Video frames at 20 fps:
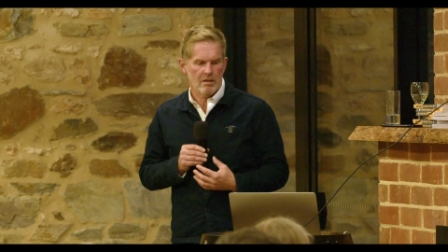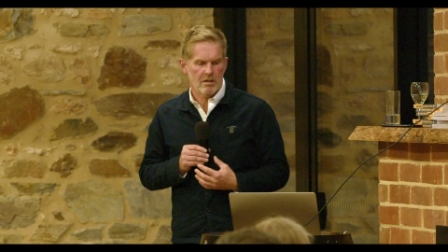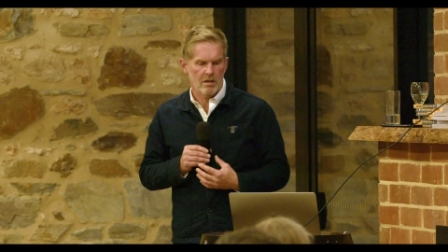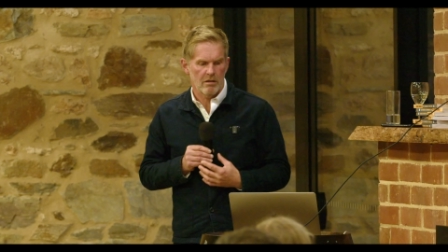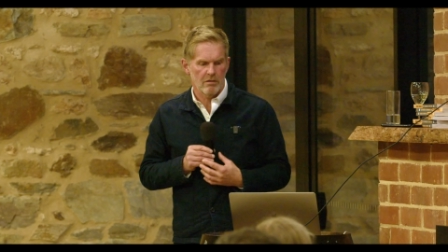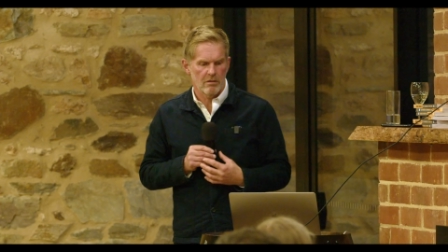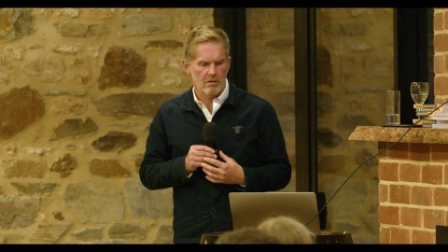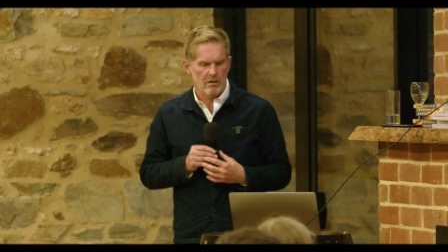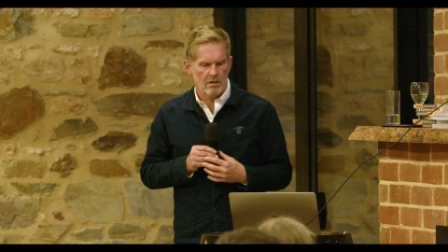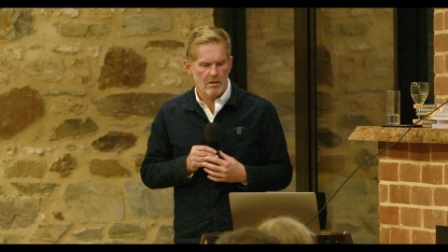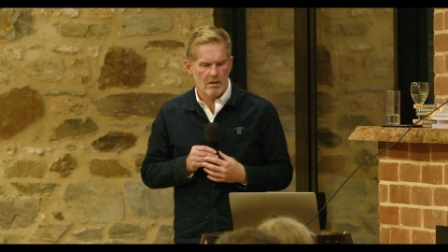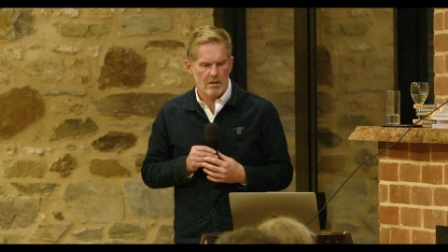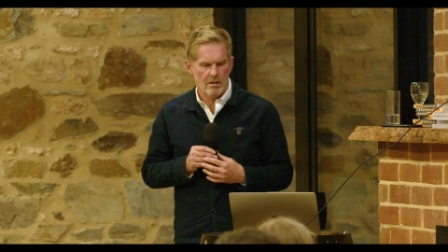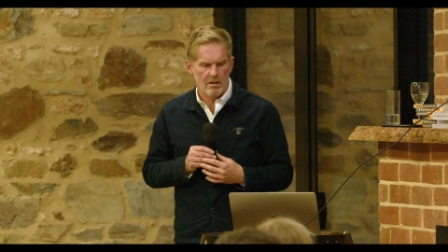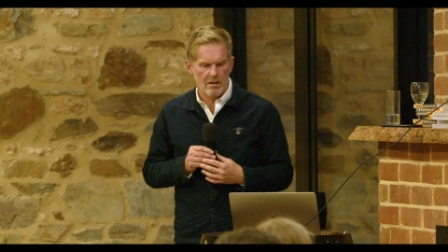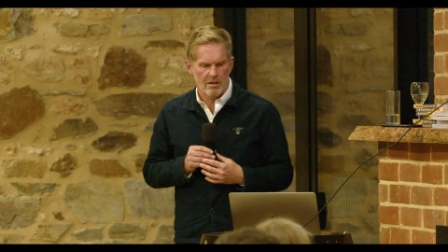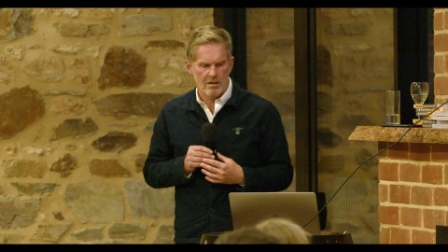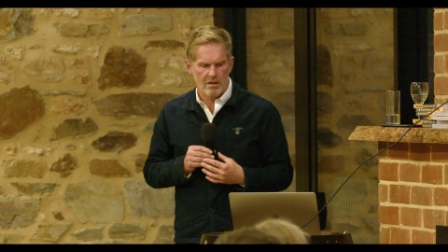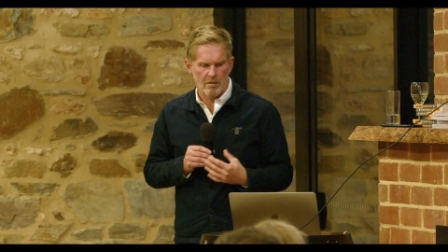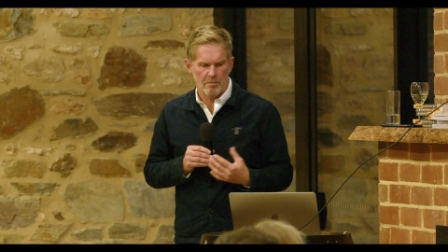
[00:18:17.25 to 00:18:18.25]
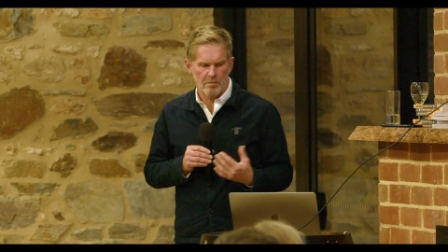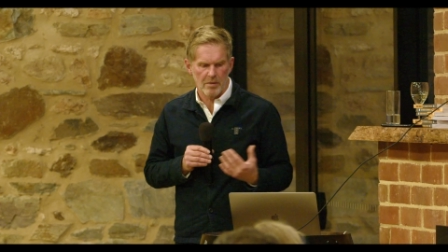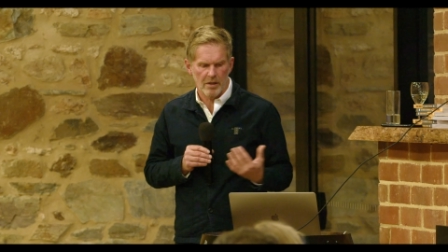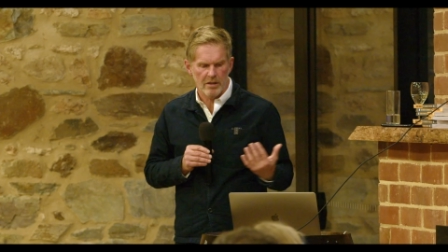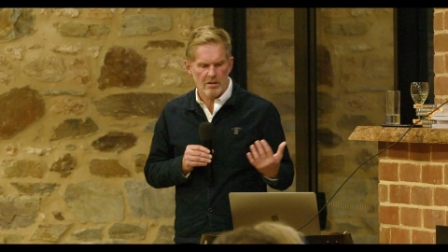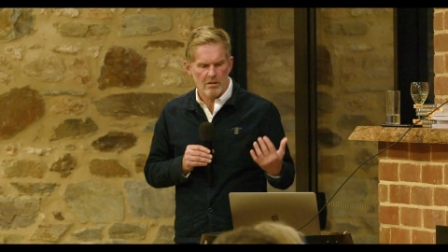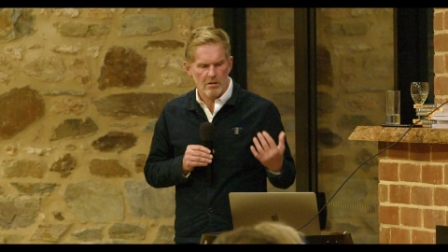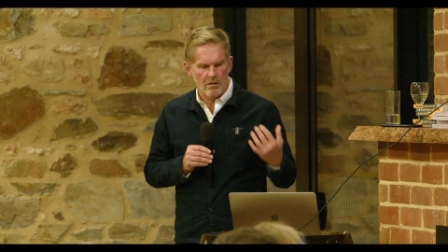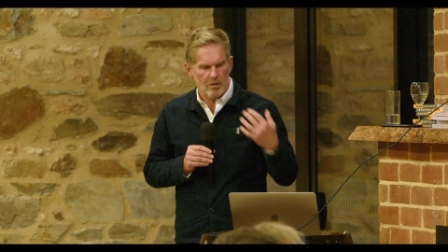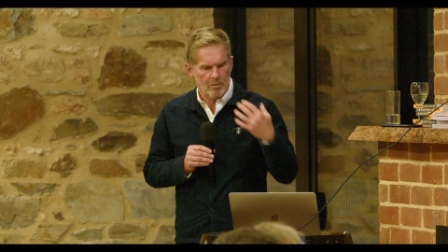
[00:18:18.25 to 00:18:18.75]
So this is a
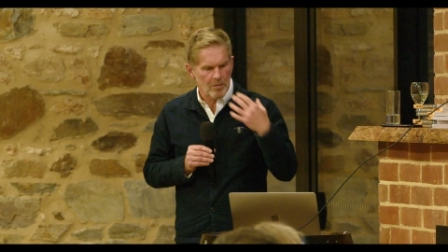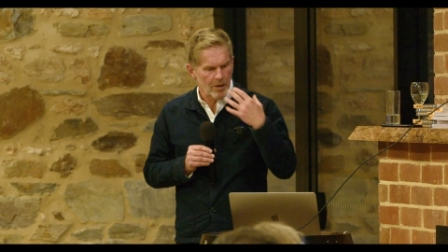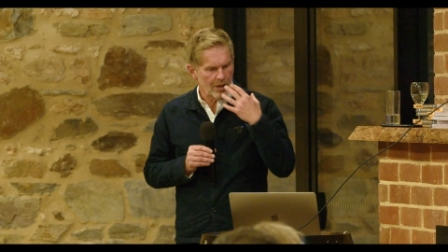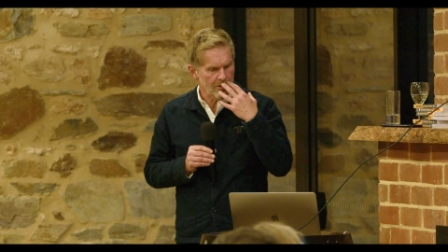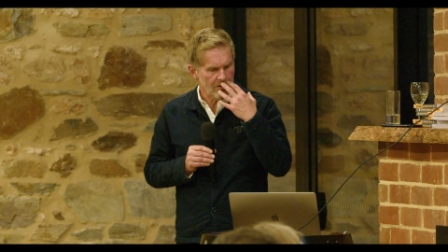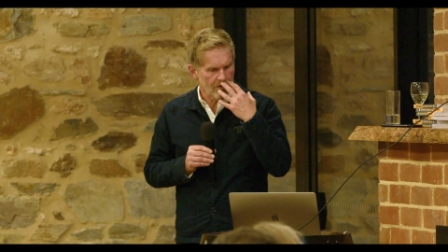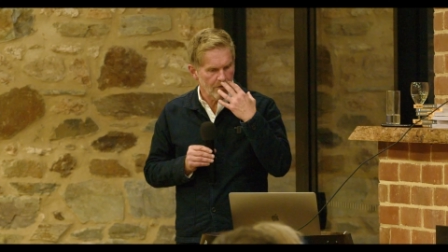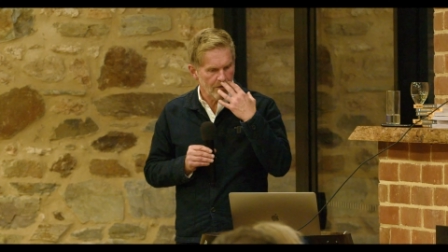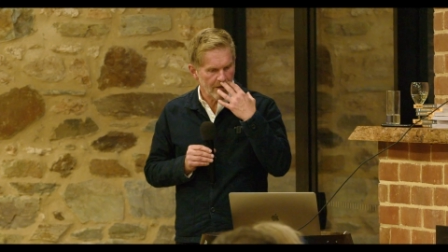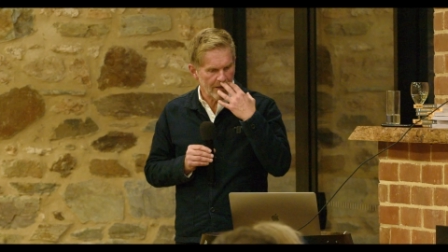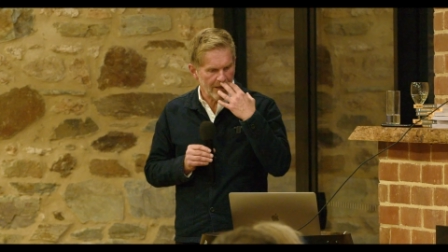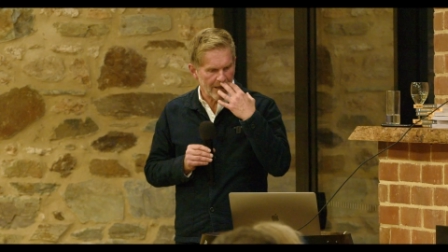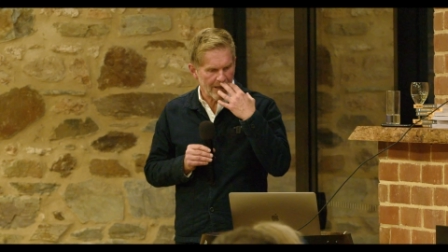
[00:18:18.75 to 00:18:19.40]
place called the Peace Hall in